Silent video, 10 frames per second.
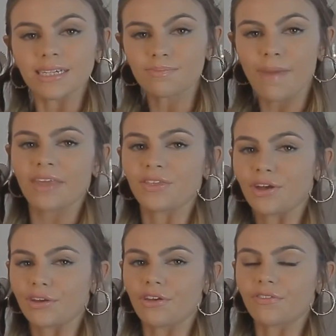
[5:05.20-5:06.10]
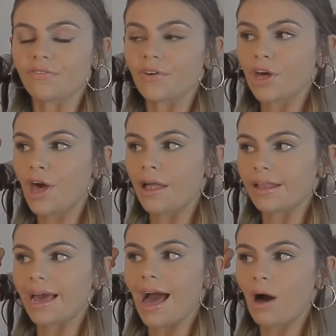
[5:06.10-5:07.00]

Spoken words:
this method of curling